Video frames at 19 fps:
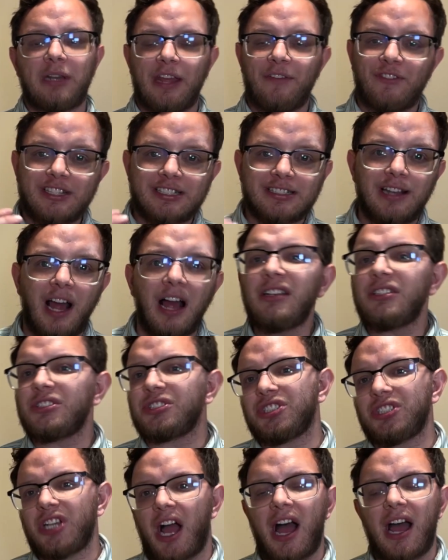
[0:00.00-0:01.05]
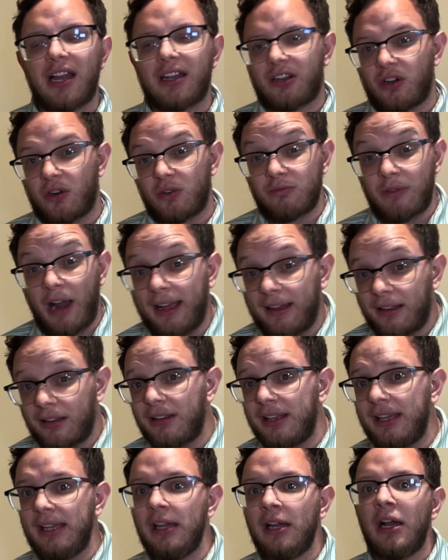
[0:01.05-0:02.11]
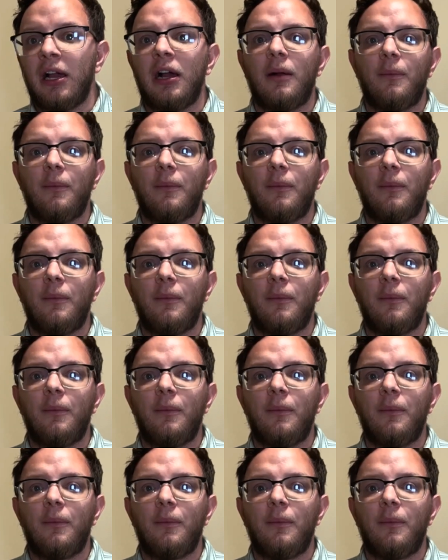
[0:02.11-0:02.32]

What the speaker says: if it's not shot correctly,